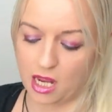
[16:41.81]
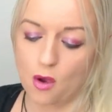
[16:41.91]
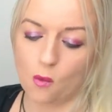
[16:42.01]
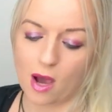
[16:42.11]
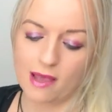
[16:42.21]

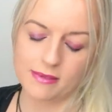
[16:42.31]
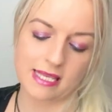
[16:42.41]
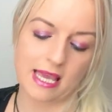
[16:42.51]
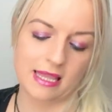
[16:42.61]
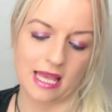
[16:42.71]
Why I'm
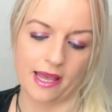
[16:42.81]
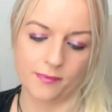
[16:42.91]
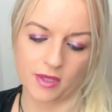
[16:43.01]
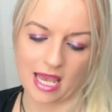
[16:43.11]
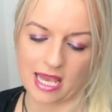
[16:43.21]
saying that?
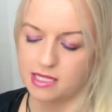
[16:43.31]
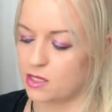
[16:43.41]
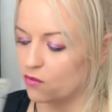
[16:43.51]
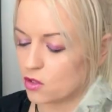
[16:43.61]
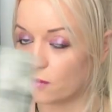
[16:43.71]
Okay, so
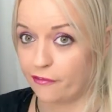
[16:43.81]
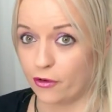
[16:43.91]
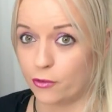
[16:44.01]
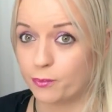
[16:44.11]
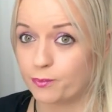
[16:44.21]
you've got the
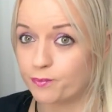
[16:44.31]
Fool.